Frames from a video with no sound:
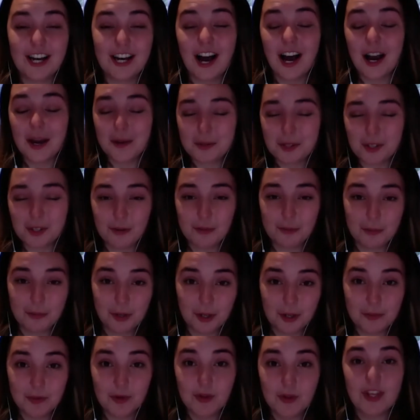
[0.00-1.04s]
I'm Sophie
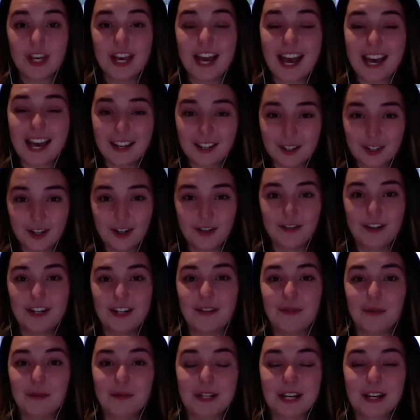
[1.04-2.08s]
Bullymore, the editor of
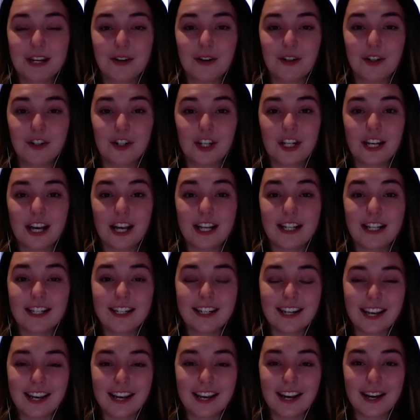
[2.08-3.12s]
Cleanroom Technology, and
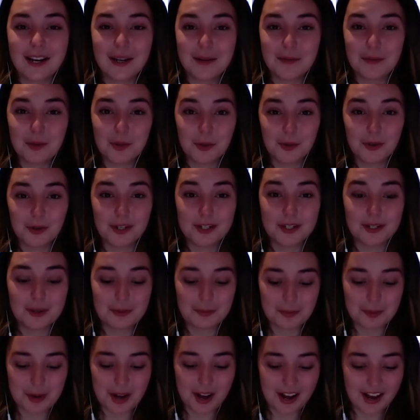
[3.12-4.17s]
today I am joined
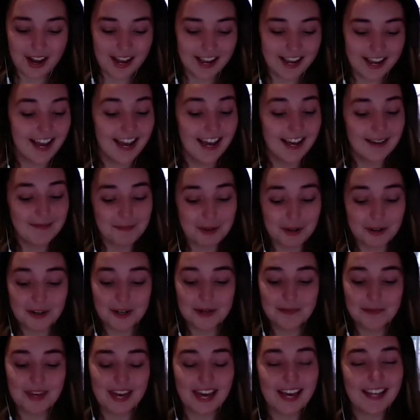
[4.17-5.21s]
by
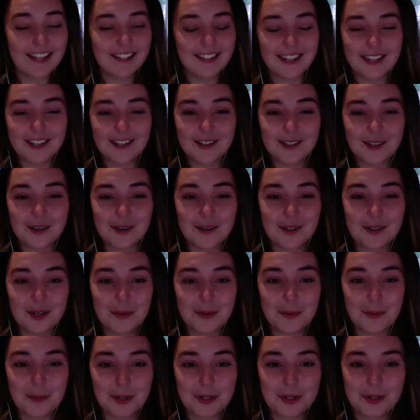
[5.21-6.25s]
Miriam Guest, the Associate
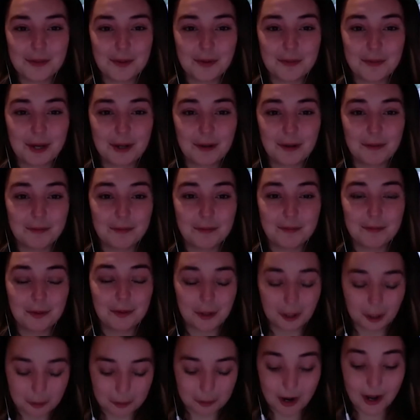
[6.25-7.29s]
Principal
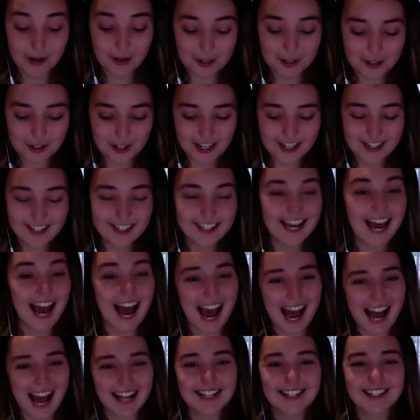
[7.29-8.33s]
Microbiologist
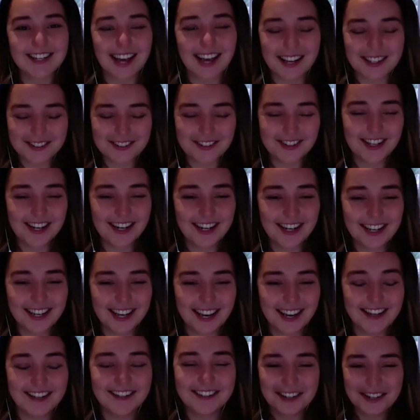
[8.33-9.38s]
at
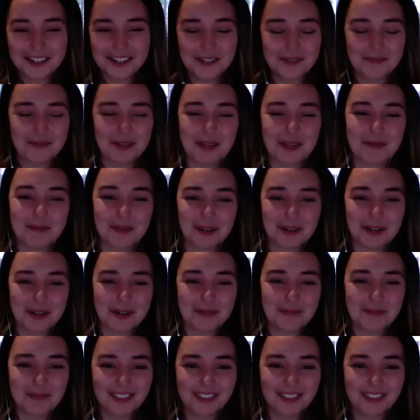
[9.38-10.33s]
AstraZeneca. Nice to meet you, Miriam.